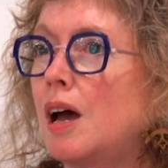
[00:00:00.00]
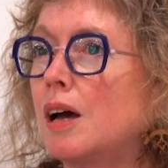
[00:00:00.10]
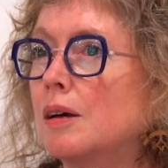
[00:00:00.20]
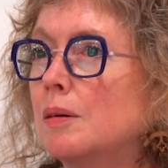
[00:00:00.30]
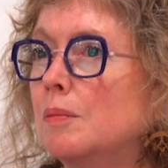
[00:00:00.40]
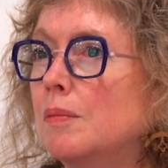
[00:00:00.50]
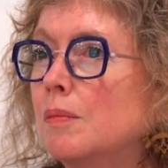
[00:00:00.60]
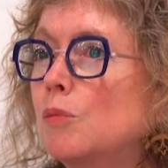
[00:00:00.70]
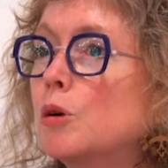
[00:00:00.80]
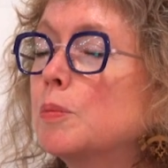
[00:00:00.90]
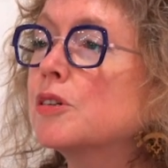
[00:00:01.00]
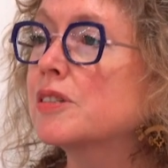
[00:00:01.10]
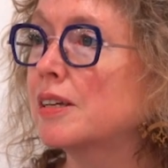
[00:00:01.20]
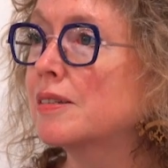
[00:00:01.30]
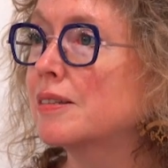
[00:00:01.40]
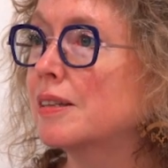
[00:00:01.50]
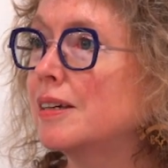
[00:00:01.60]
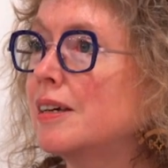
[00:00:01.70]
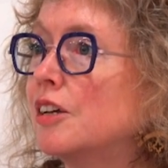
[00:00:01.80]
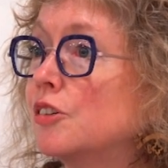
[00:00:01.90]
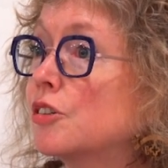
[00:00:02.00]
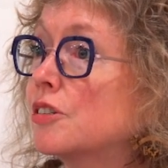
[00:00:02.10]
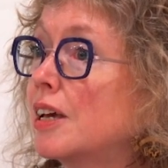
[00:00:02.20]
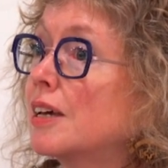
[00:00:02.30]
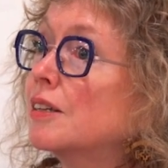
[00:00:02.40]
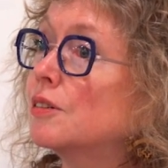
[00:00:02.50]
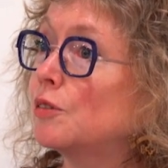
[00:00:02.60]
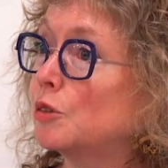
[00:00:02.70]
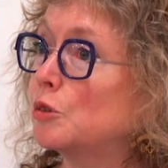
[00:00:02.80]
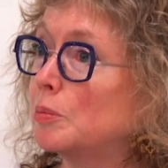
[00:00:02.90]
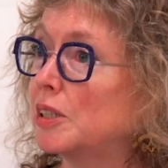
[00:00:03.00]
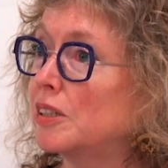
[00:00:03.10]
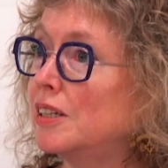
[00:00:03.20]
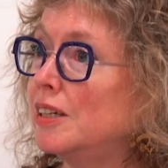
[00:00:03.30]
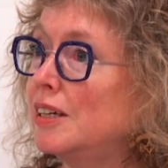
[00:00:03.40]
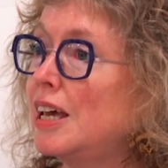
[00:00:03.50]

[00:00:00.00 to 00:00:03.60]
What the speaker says: more precisely understand vulnerability,